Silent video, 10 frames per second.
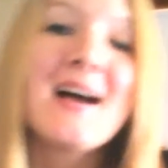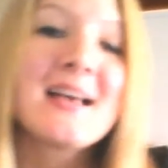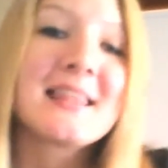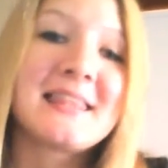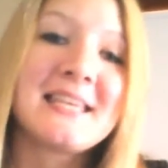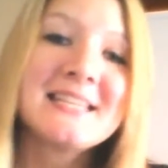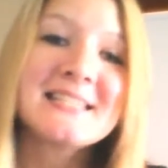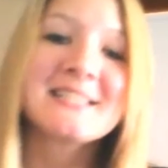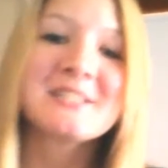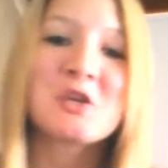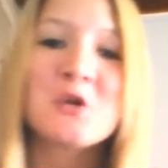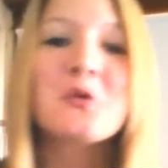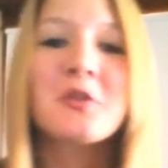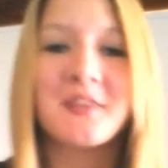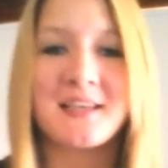These
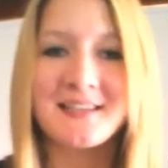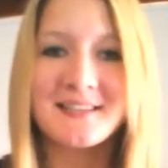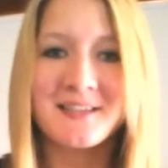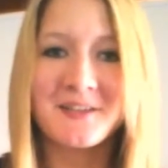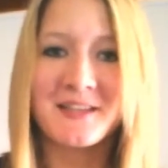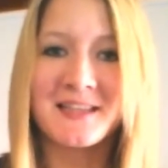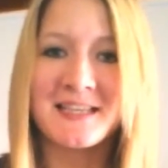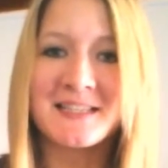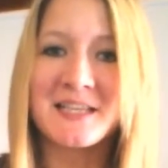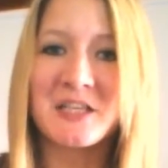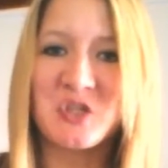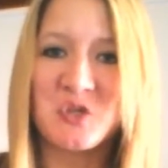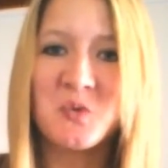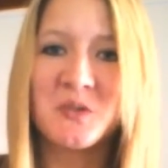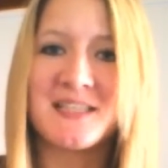two things are the things that
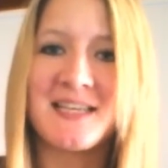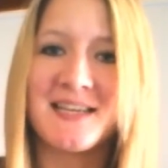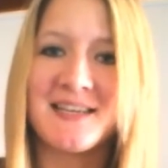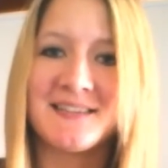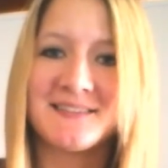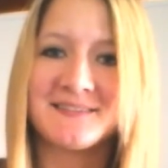you will need